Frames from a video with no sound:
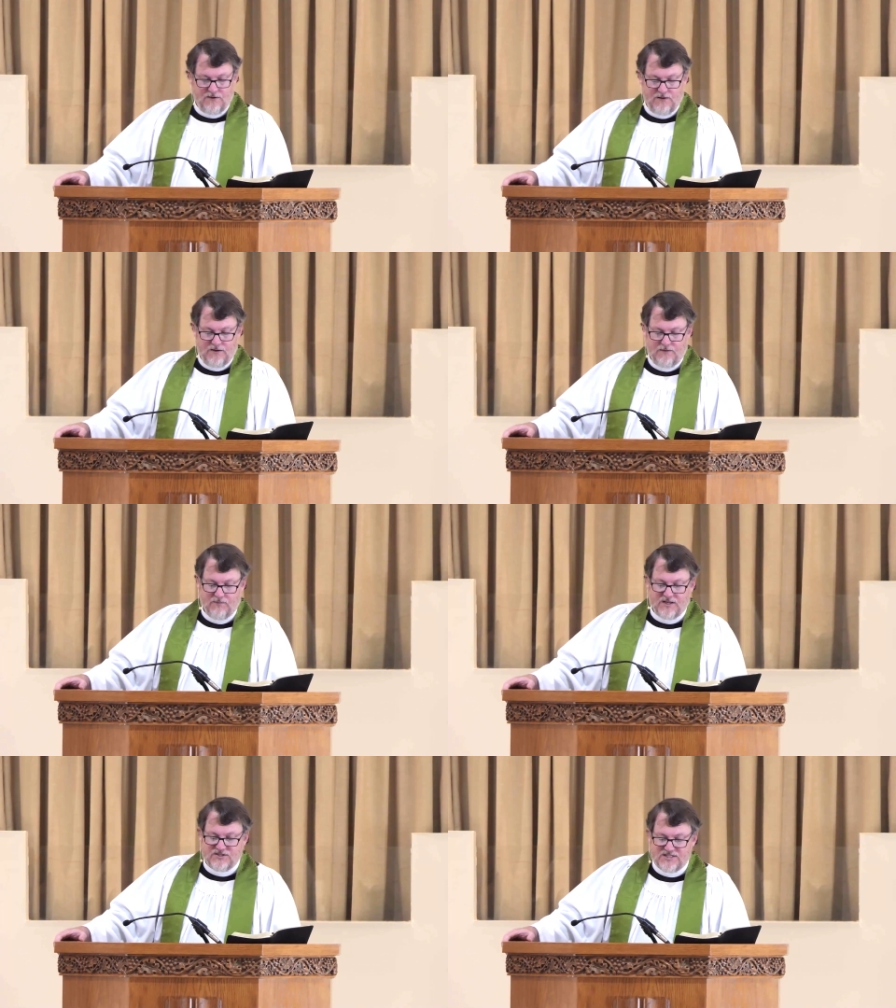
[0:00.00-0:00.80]
But
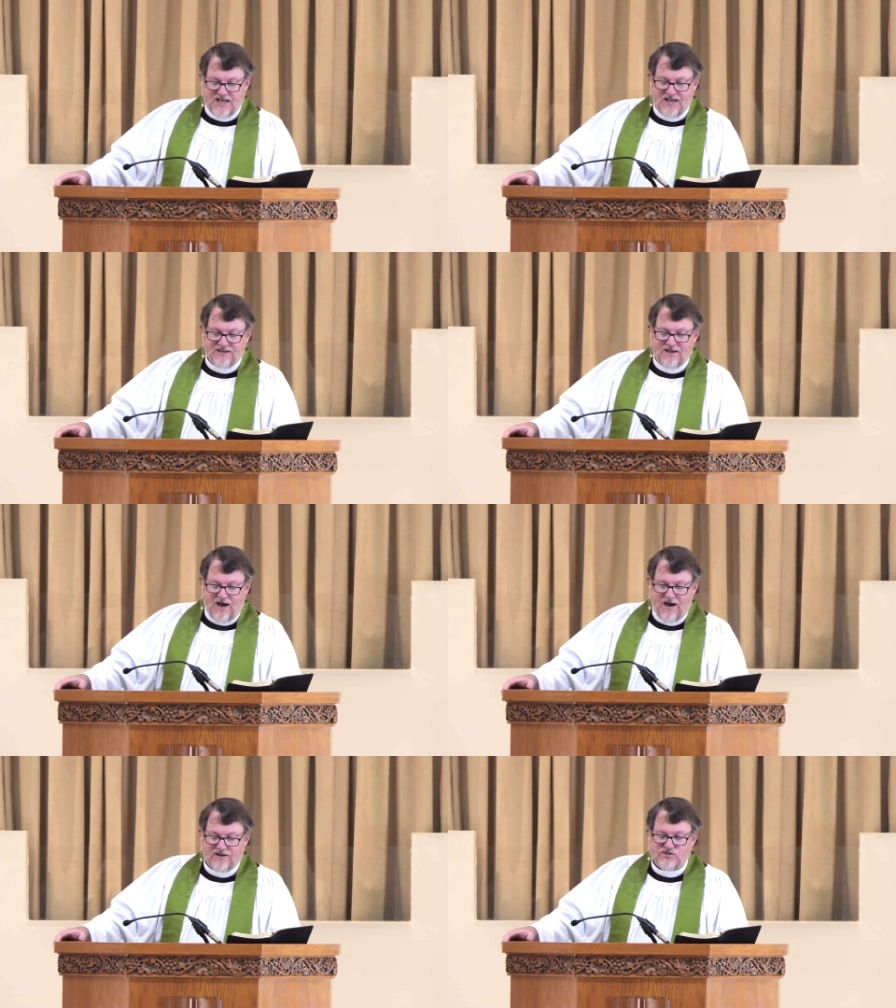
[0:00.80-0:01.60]
instead,
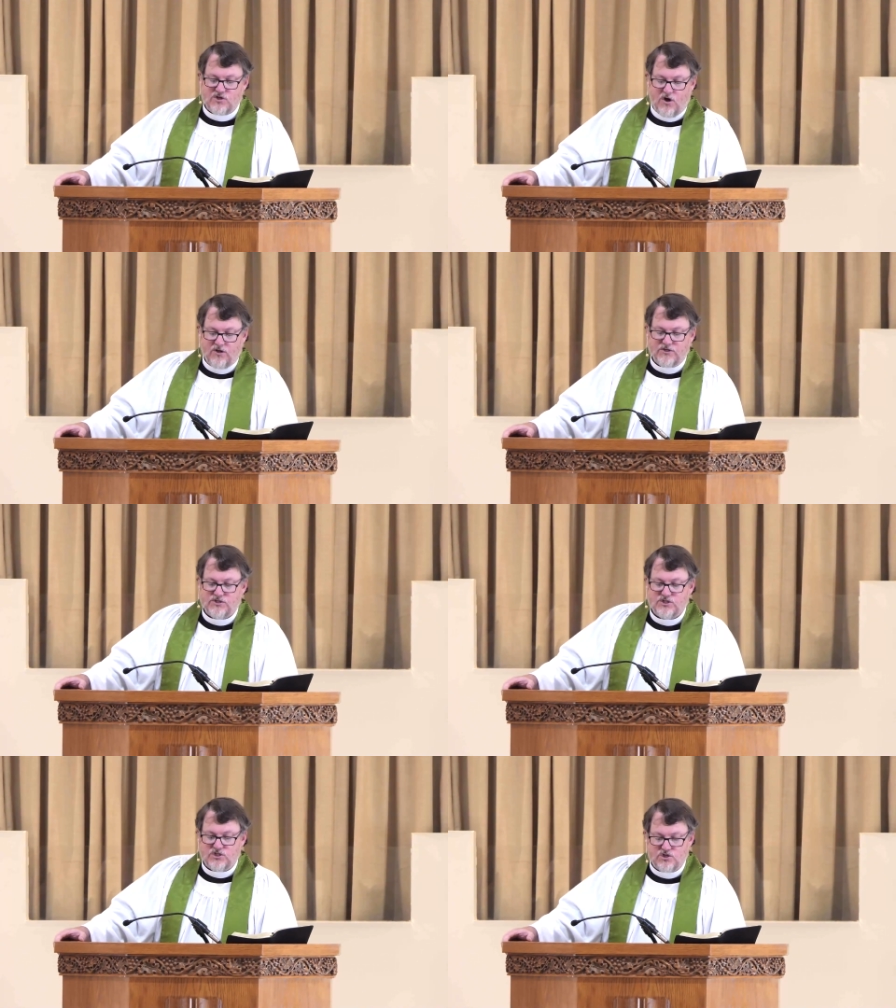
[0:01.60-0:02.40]
God has called us
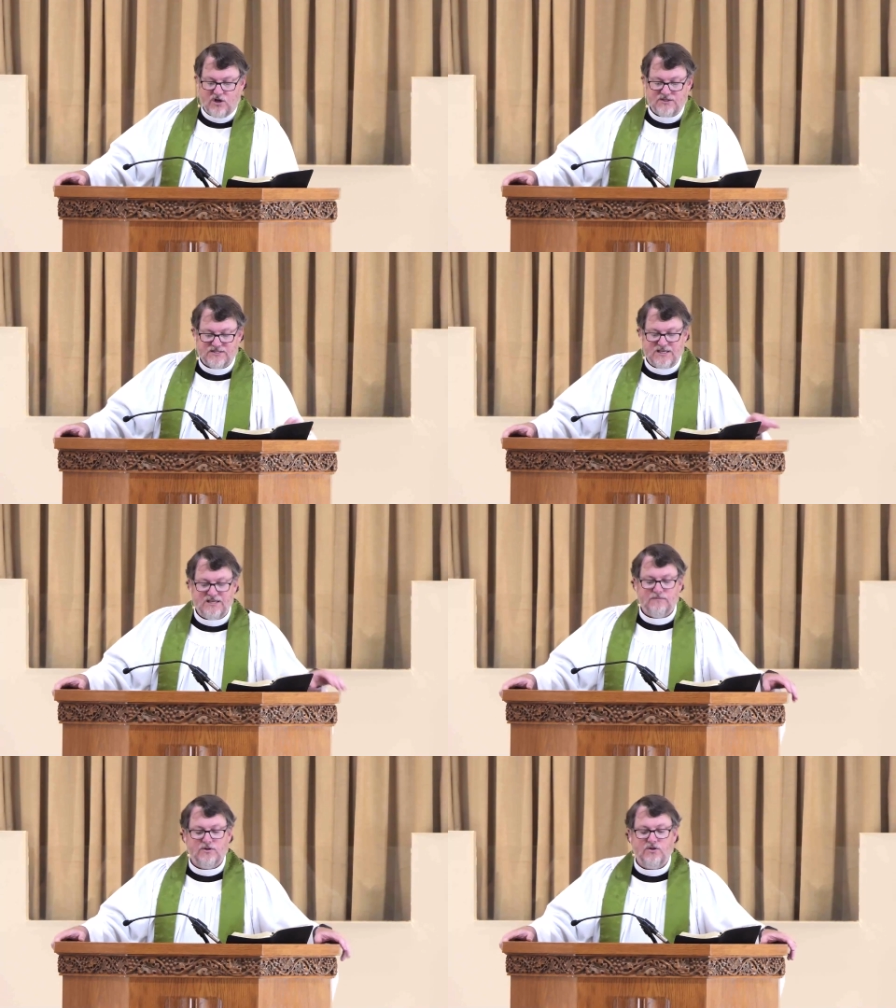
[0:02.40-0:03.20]
to trust him
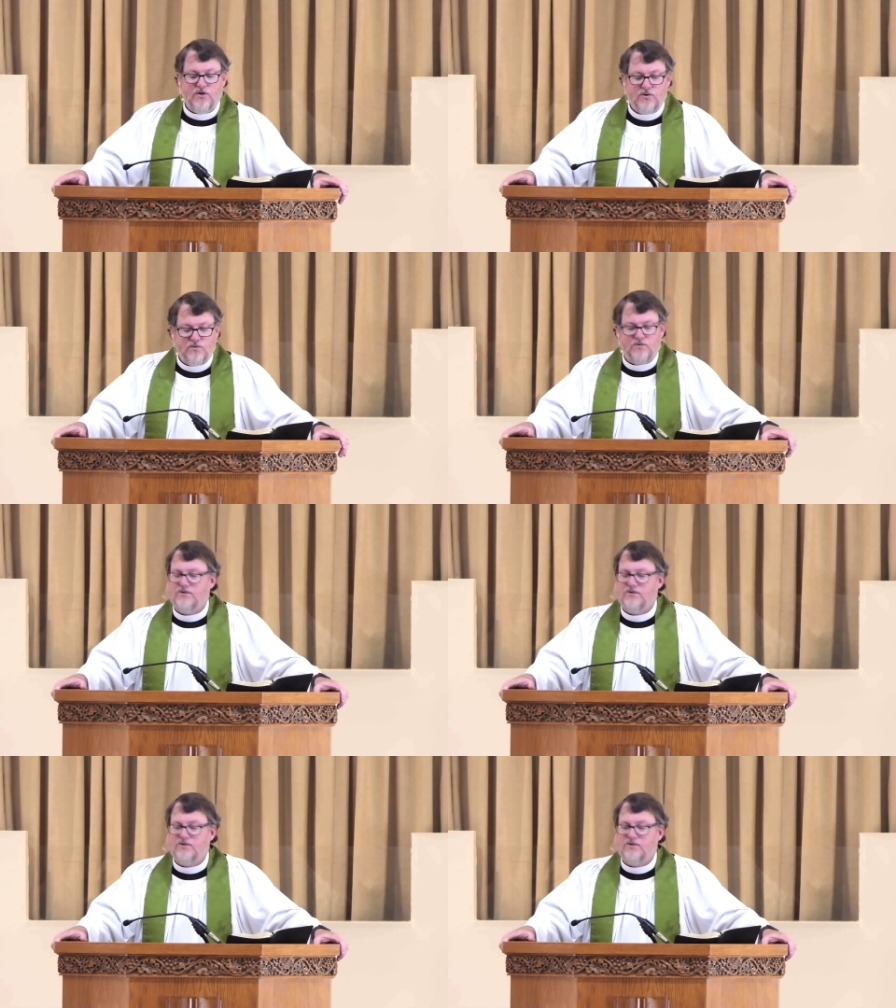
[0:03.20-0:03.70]
alone,